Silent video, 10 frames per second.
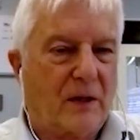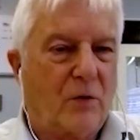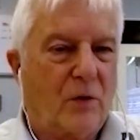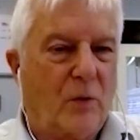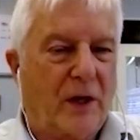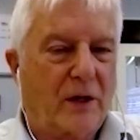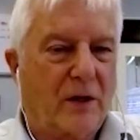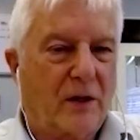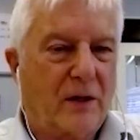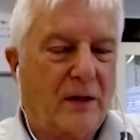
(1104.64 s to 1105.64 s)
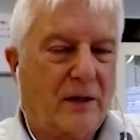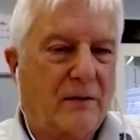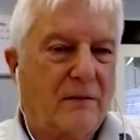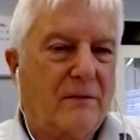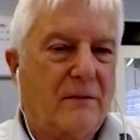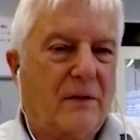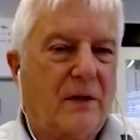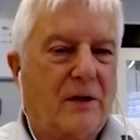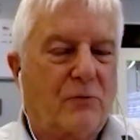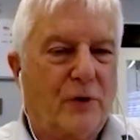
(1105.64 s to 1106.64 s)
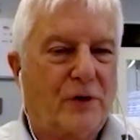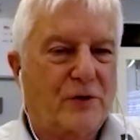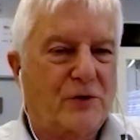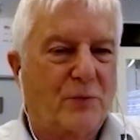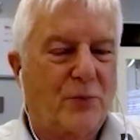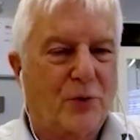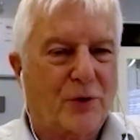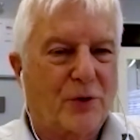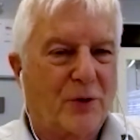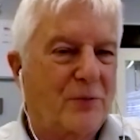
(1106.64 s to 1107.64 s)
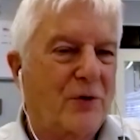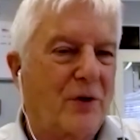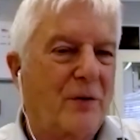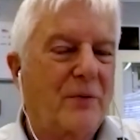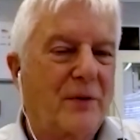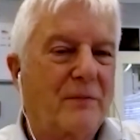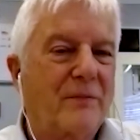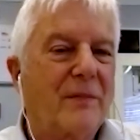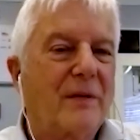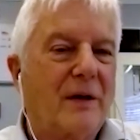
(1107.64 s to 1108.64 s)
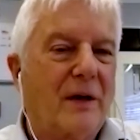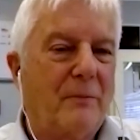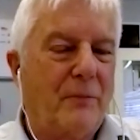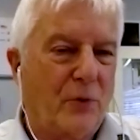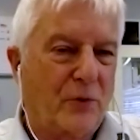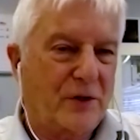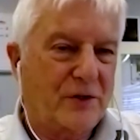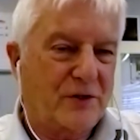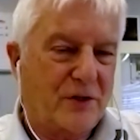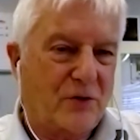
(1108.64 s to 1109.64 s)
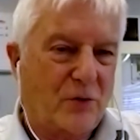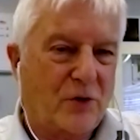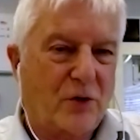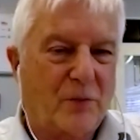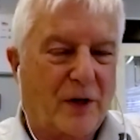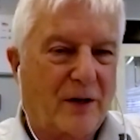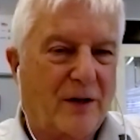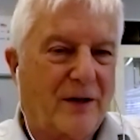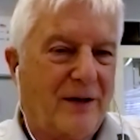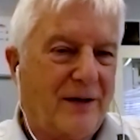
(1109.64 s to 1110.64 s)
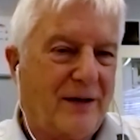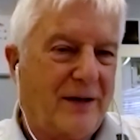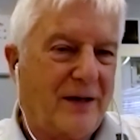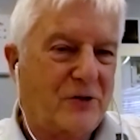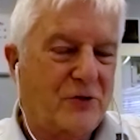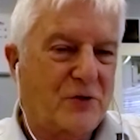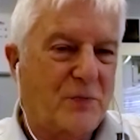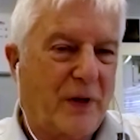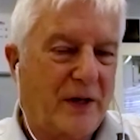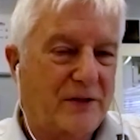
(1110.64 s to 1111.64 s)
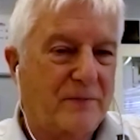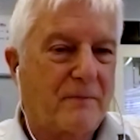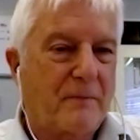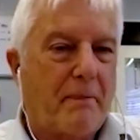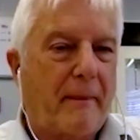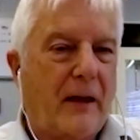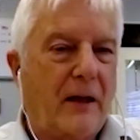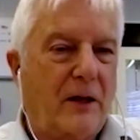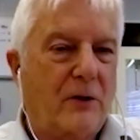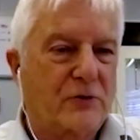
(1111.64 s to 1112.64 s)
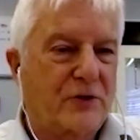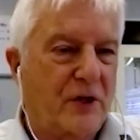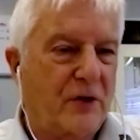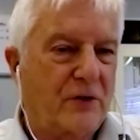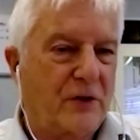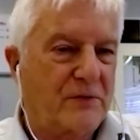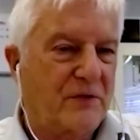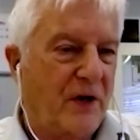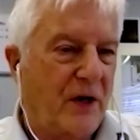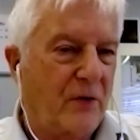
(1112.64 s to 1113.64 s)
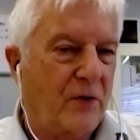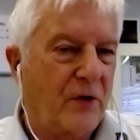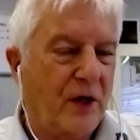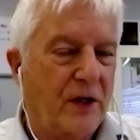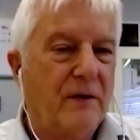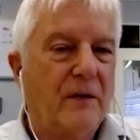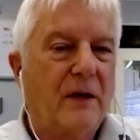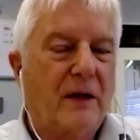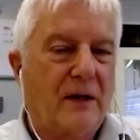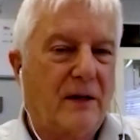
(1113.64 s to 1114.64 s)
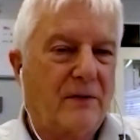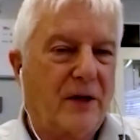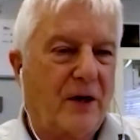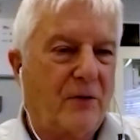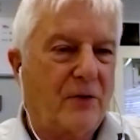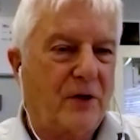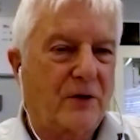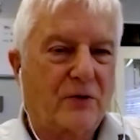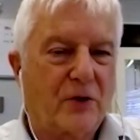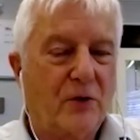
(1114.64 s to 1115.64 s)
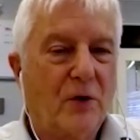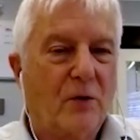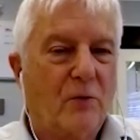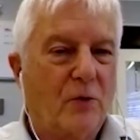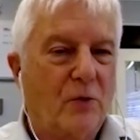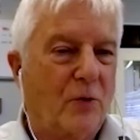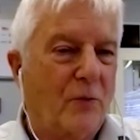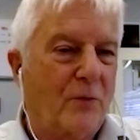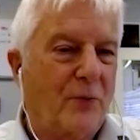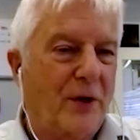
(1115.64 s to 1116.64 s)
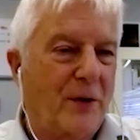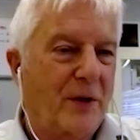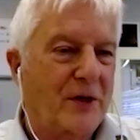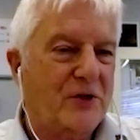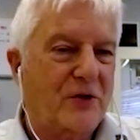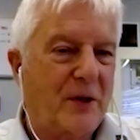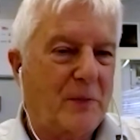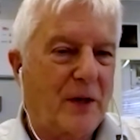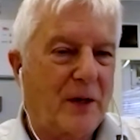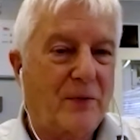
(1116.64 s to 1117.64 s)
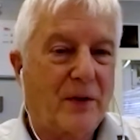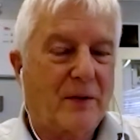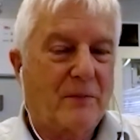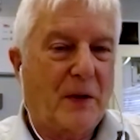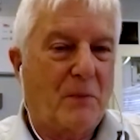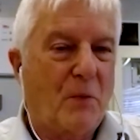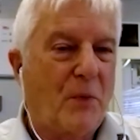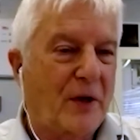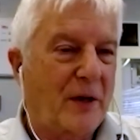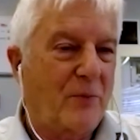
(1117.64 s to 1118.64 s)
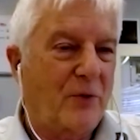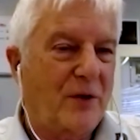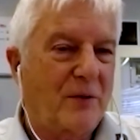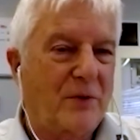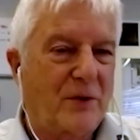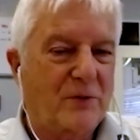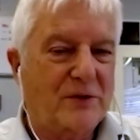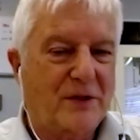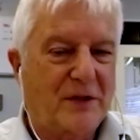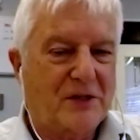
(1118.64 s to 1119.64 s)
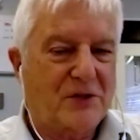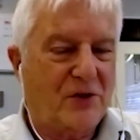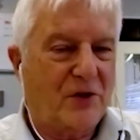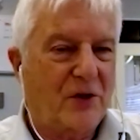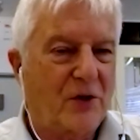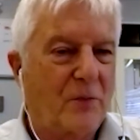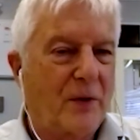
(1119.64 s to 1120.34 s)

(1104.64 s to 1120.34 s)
had rented some Portacom type buildings to accommodate extra space, and also in terms of R&D, the R&D crew were all pretty much crammed up. People put up with it, but it was less than ideal,